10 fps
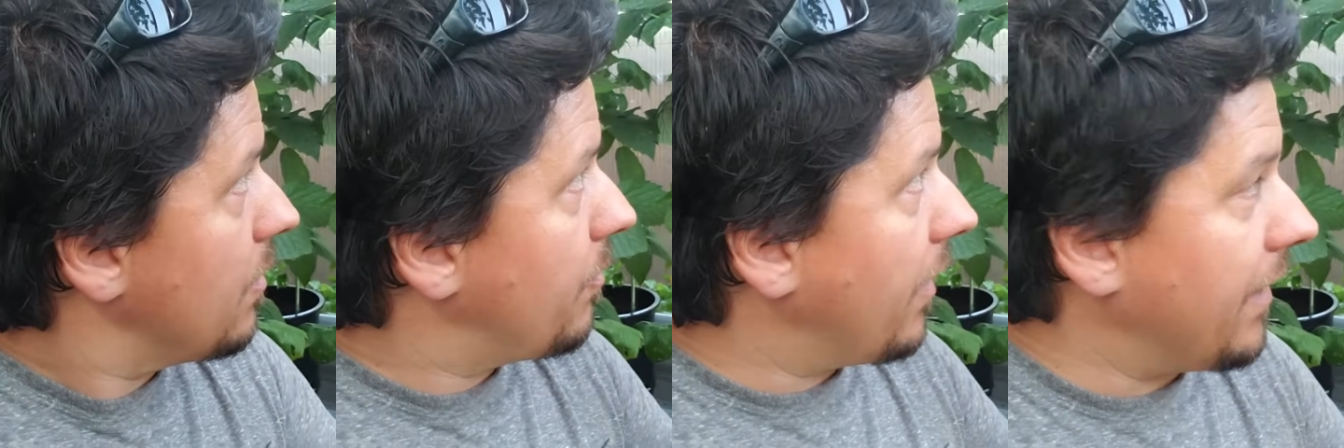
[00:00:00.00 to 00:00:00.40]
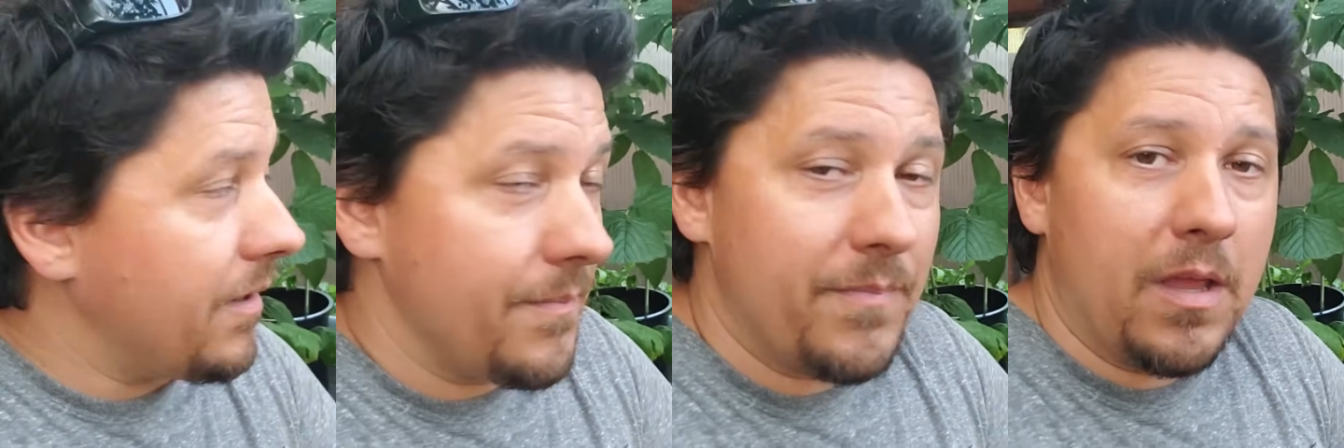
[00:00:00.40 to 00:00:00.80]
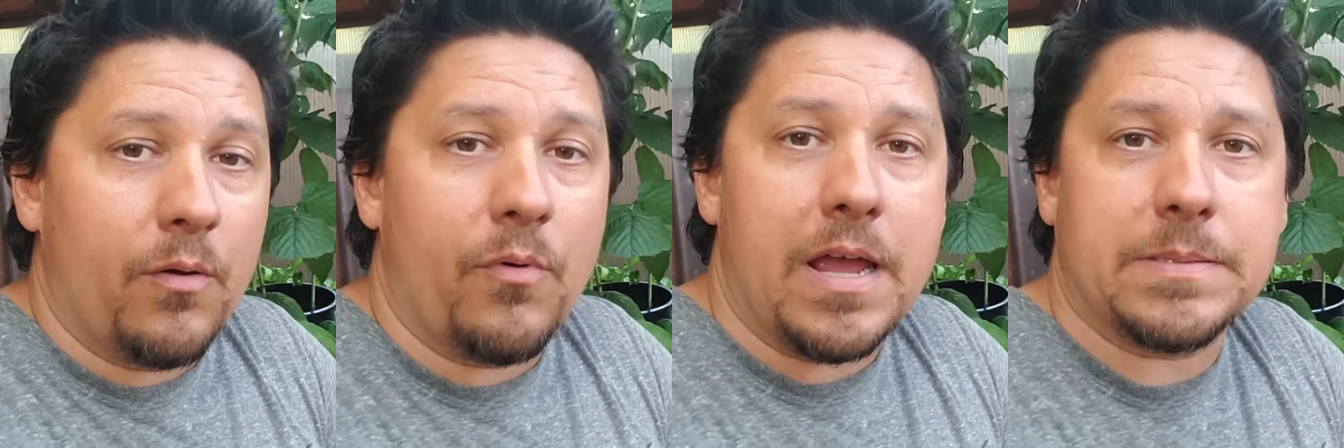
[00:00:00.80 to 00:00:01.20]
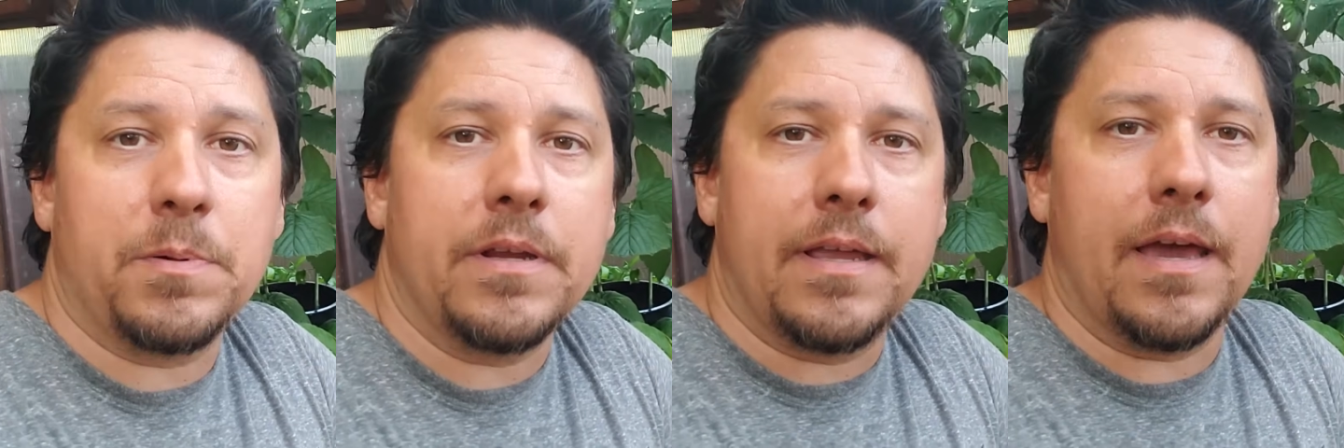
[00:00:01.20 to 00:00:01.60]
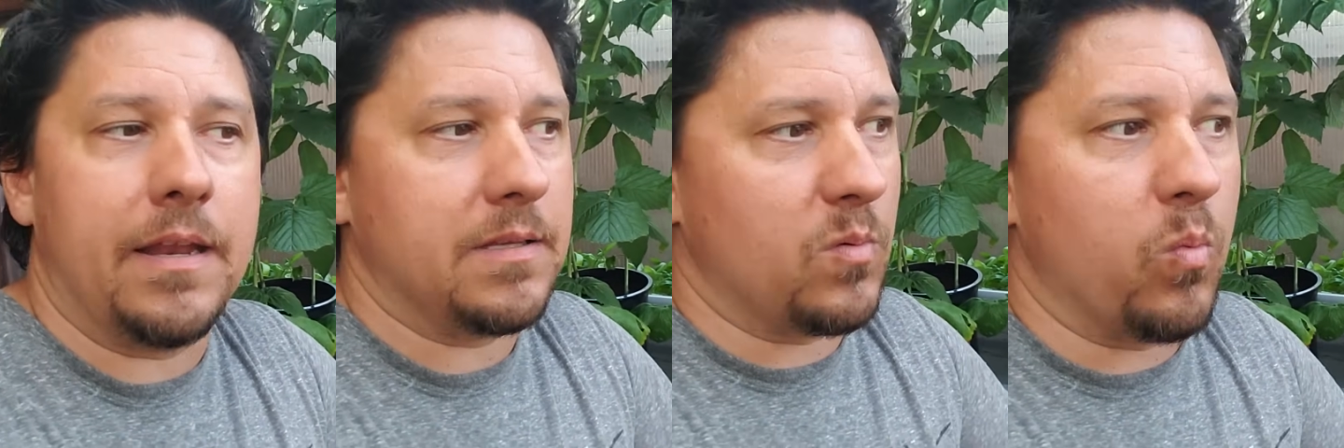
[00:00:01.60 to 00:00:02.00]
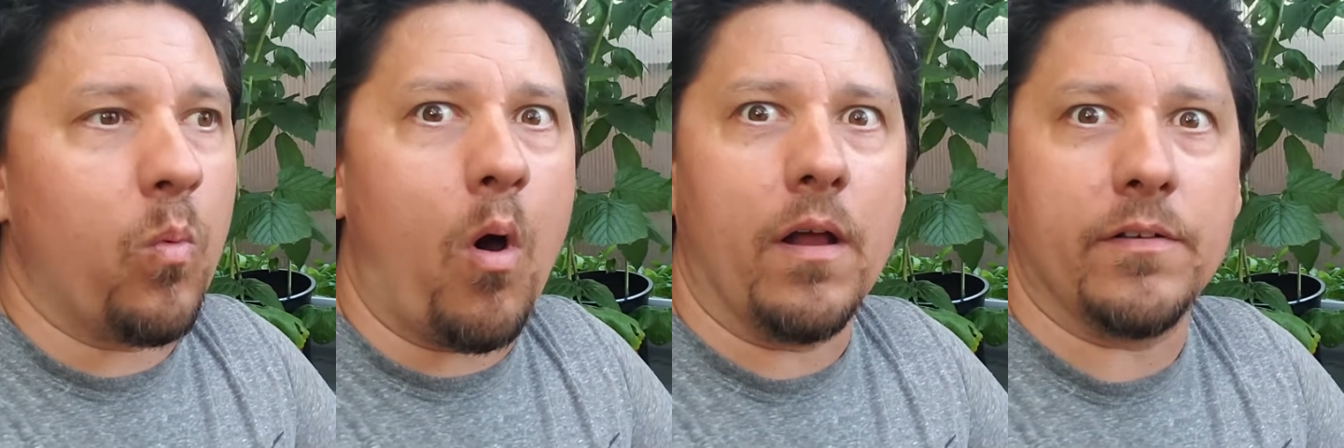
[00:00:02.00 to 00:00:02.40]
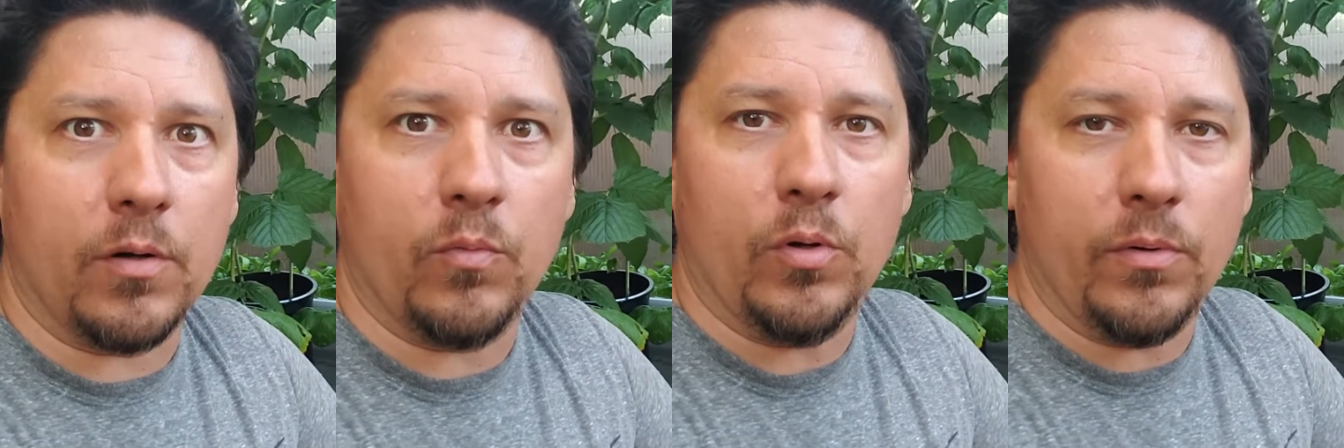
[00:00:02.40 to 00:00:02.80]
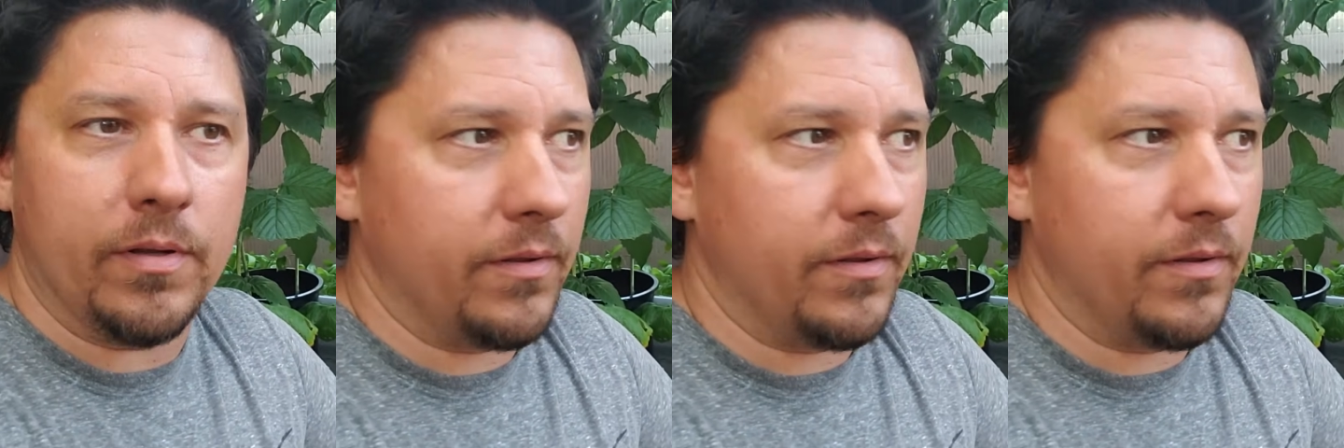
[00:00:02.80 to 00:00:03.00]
But raspberry cuttings want to root.